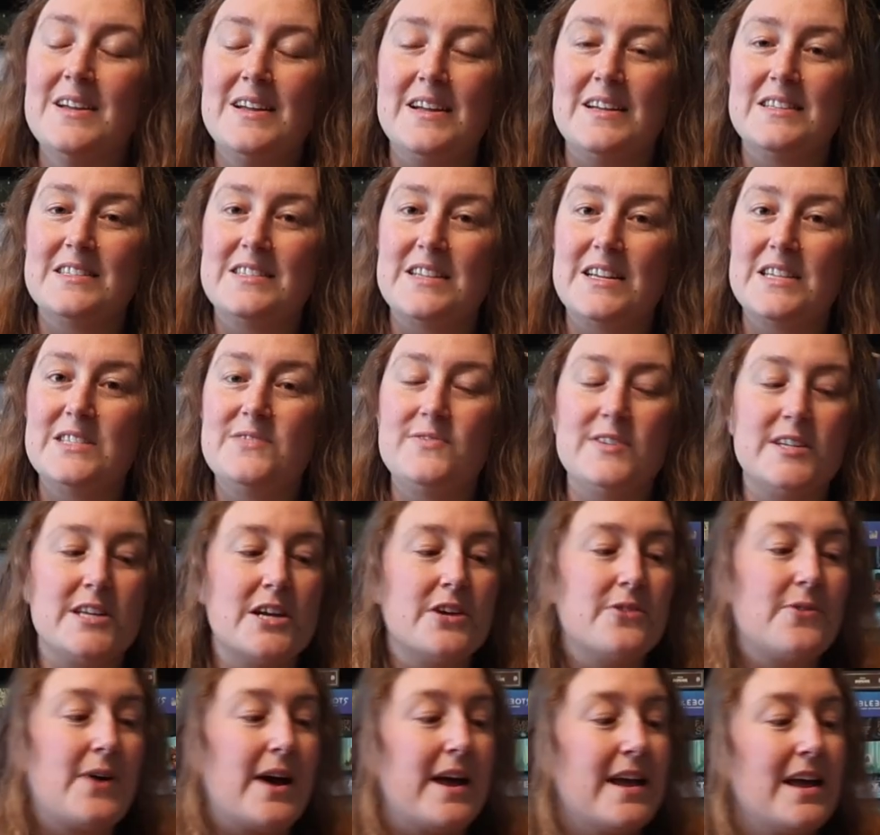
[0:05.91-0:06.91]
In today's
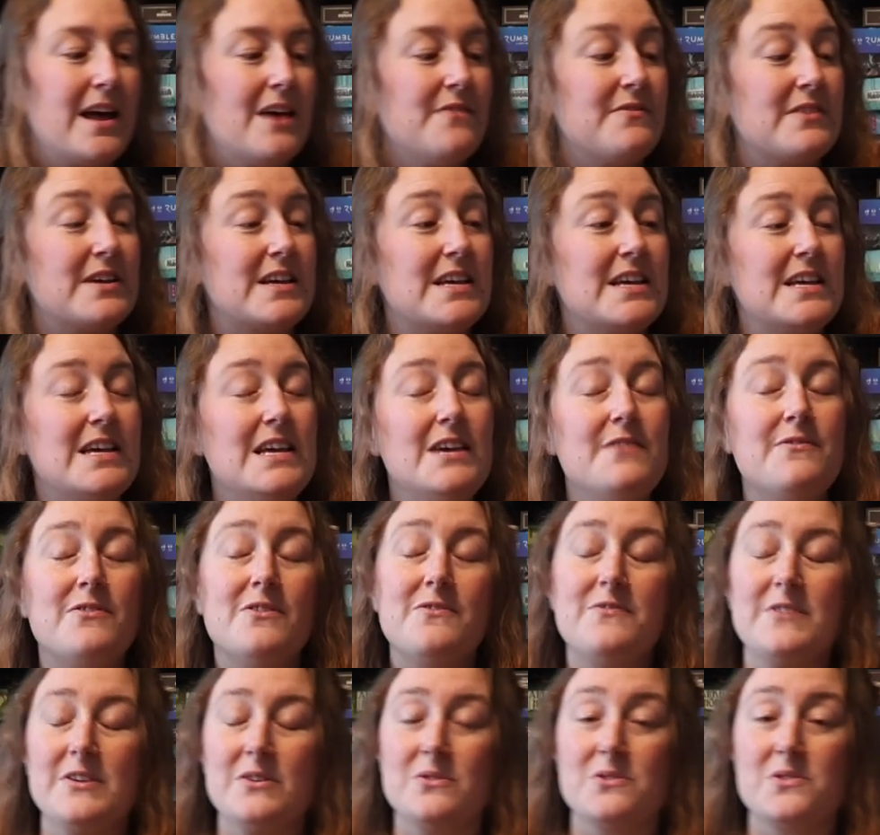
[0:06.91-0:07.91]
video, I have
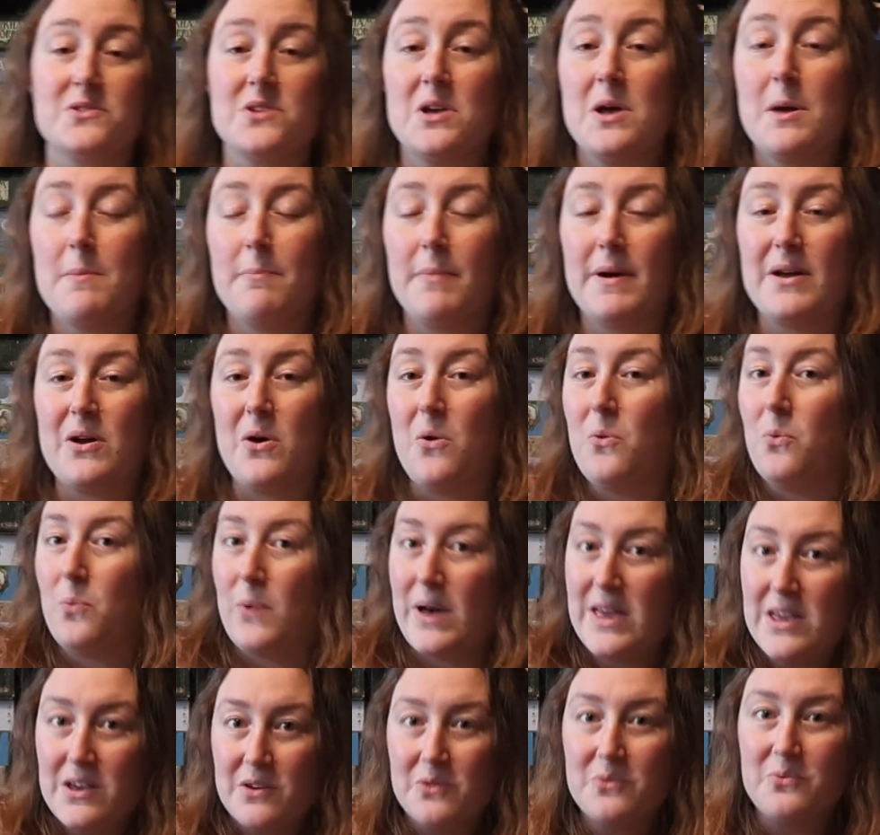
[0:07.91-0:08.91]
Etherfields by
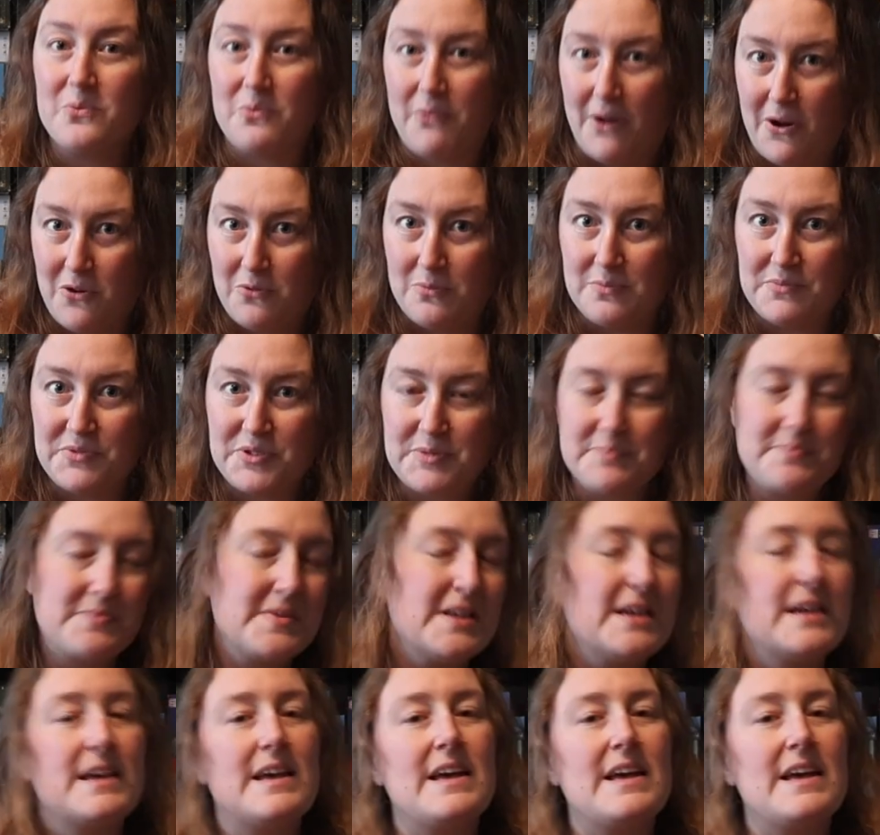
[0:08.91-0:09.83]
Awaken Realms.